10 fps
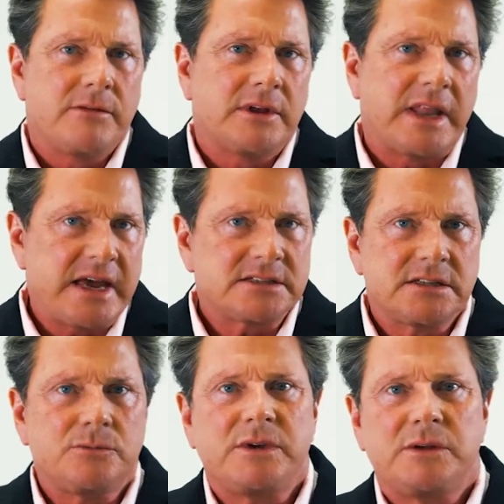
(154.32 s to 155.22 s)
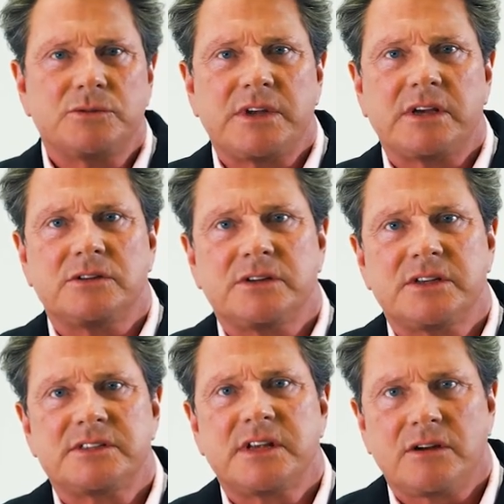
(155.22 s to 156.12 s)
Lastly, we will take a look
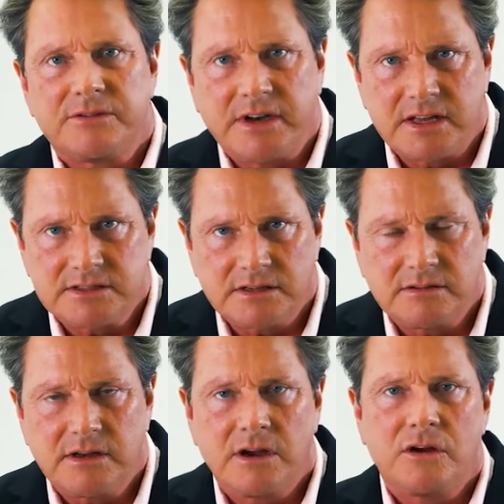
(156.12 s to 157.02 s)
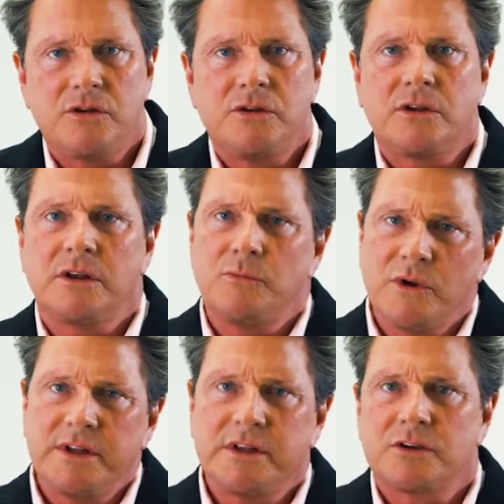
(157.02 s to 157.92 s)
at seller financing. Here you can
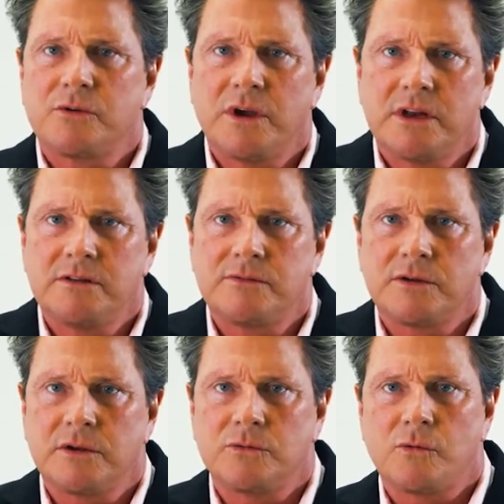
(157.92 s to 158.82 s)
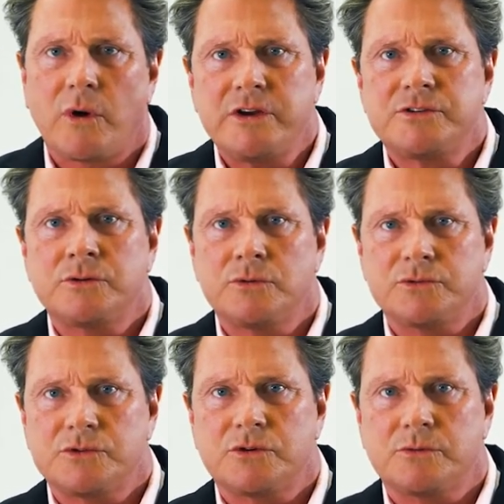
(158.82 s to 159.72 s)
really get creative and write your
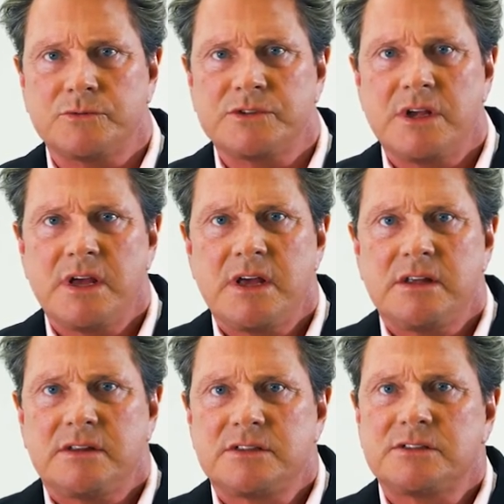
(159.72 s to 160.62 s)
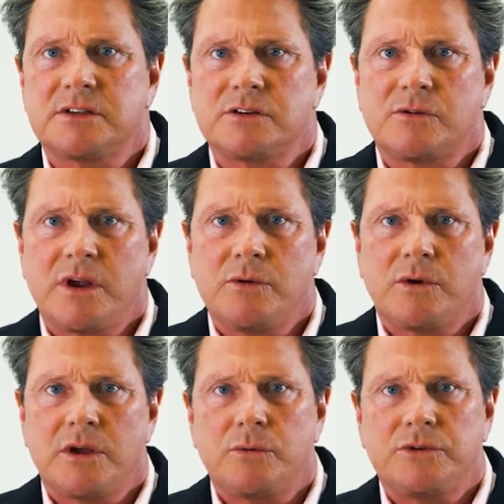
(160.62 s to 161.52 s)
own terms. This is a great
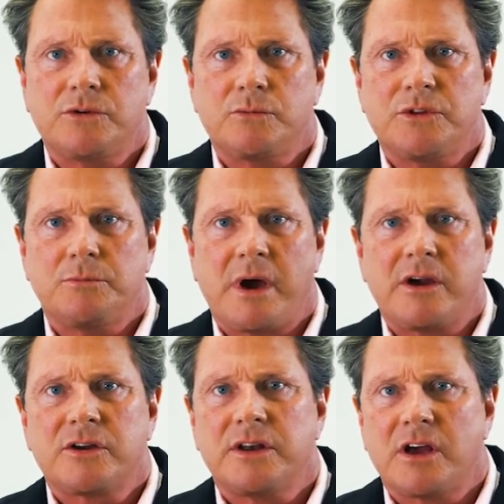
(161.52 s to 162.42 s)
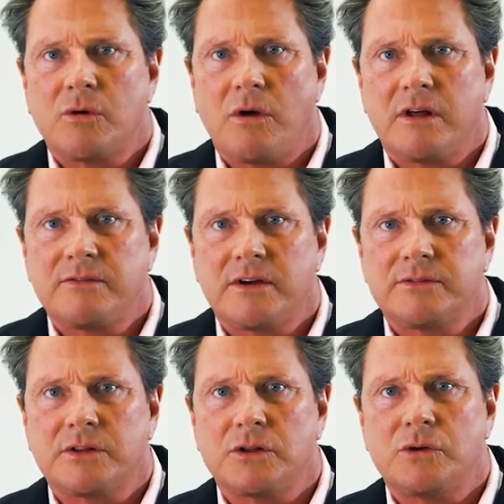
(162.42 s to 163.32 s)
way when, you're, when the buyer cannot qualify
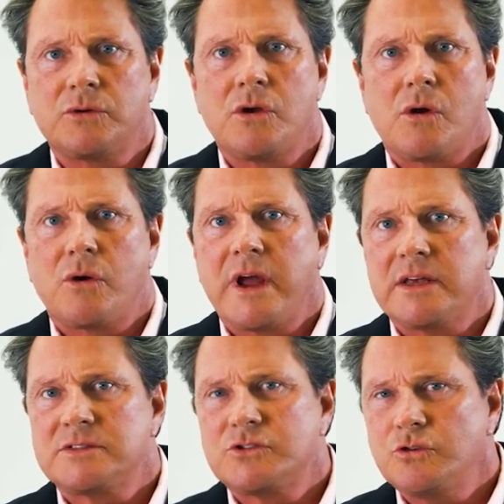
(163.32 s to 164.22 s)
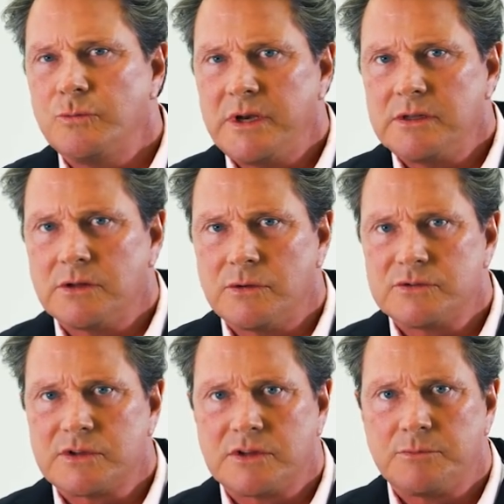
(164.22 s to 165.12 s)
for the loan or has too many
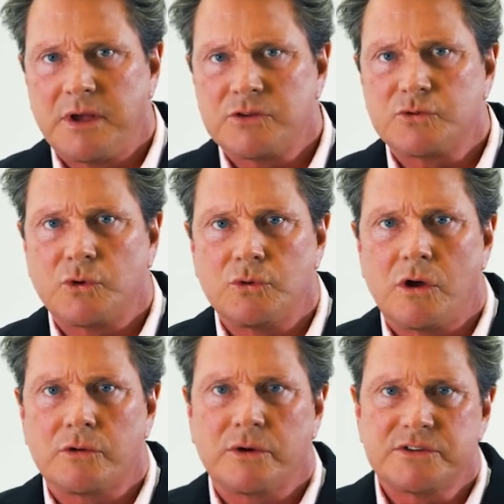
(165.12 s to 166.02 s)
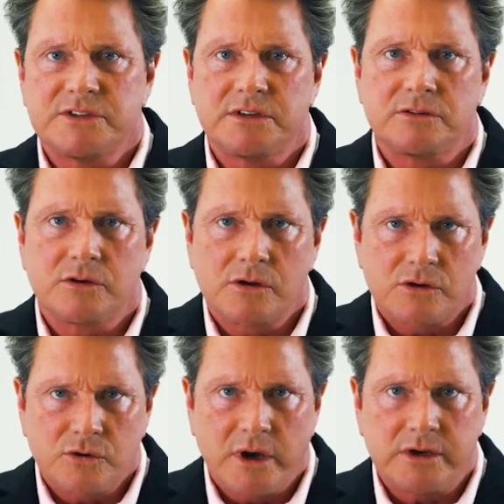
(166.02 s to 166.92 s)
loans that the banks will no longer extend
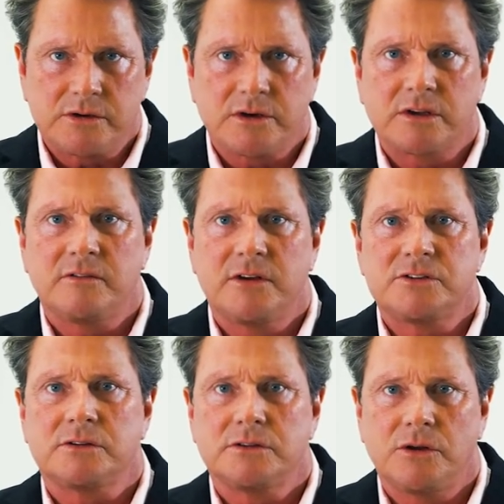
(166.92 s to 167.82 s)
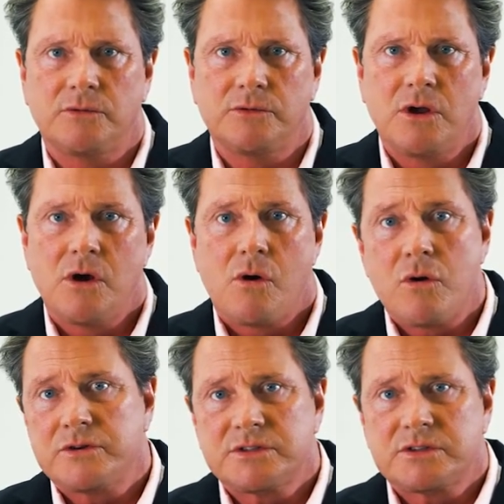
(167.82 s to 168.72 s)
credit on a conventional loan,
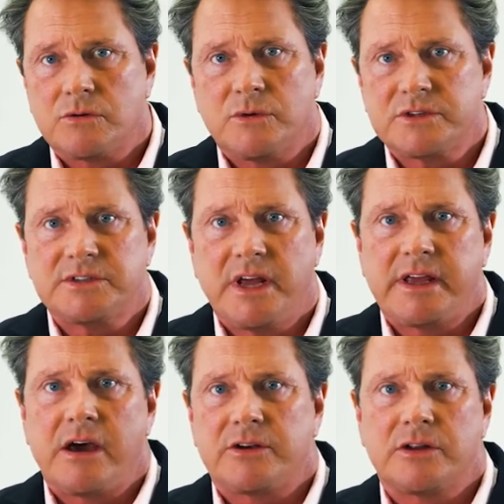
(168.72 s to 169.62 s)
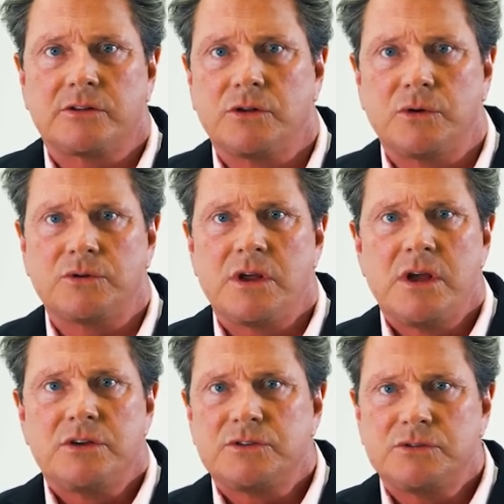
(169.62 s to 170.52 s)
or just don't want to take out another loan
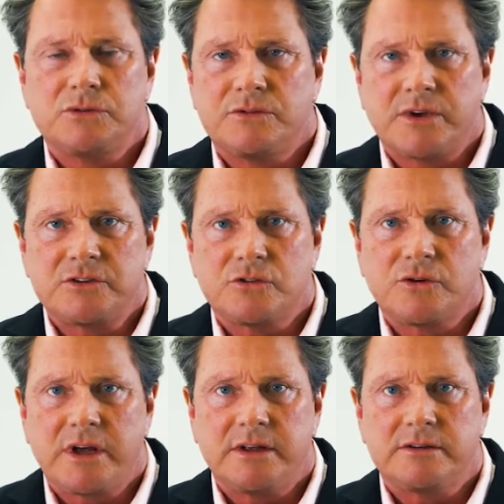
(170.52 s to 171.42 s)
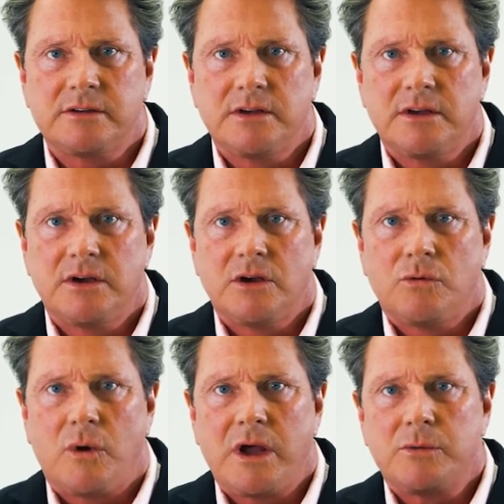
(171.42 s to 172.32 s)
to affect your credit.
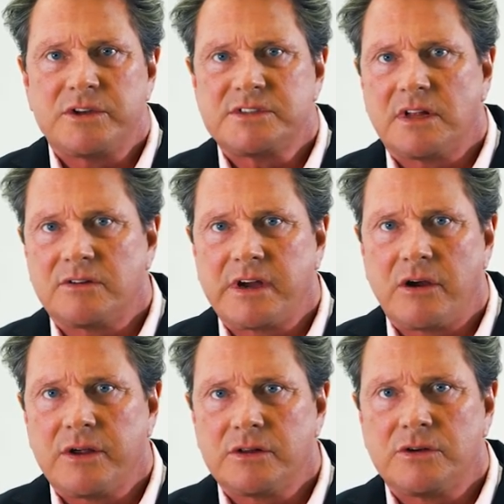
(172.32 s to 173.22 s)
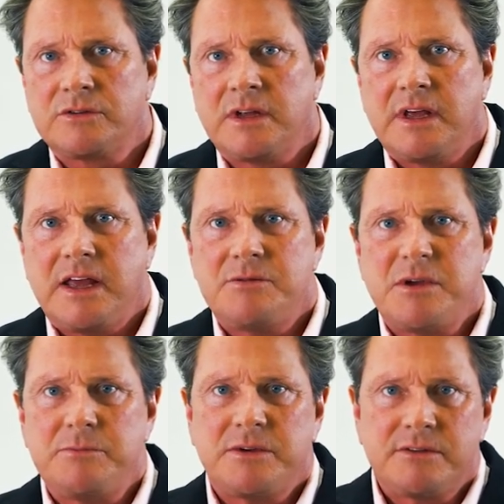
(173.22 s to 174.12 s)
Why would a seller carry a loan? It
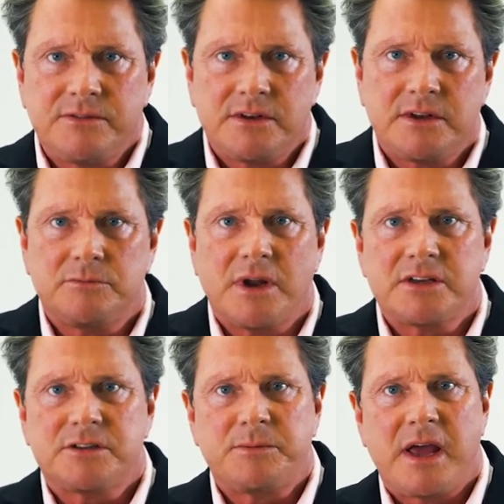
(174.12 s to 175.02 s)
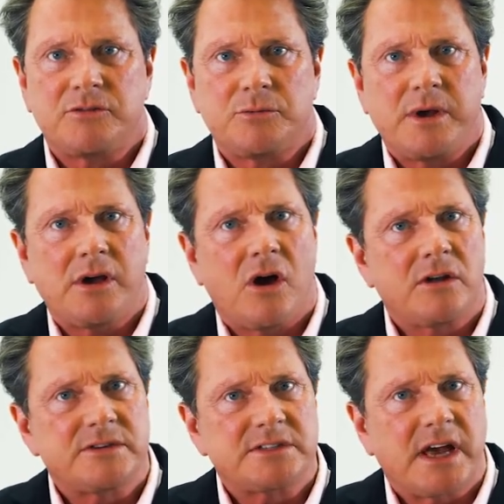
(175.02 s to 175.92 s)
may benefit him not to have to pay
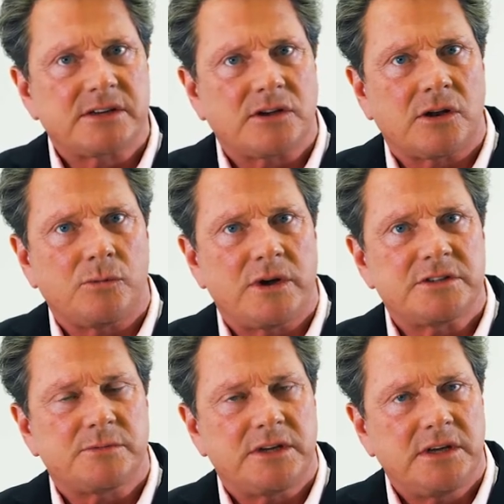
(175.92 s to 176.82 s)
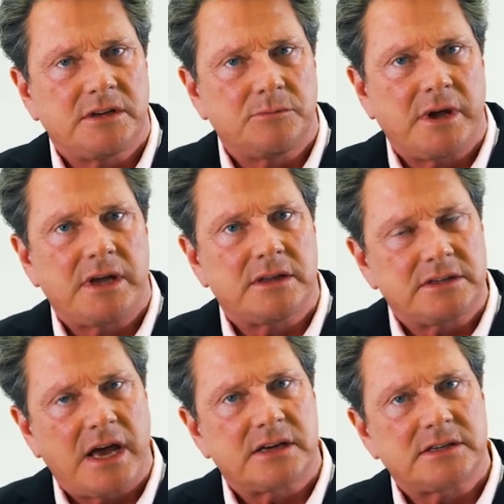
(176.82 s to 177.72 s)
all of his tax all at once, but he can pay the
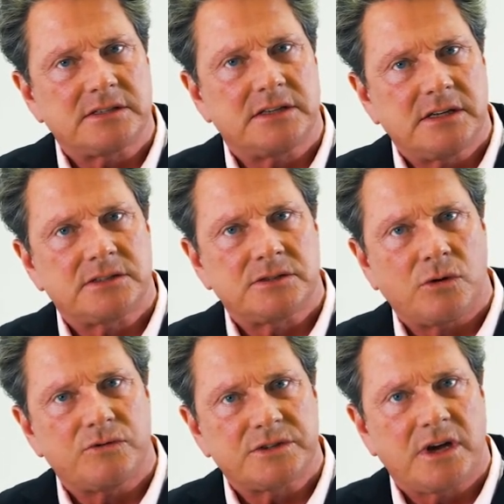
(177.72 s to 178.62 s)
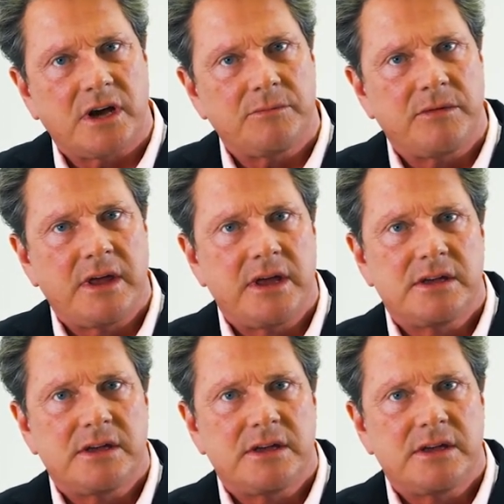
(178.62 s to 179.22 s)
tax as he gets it over time.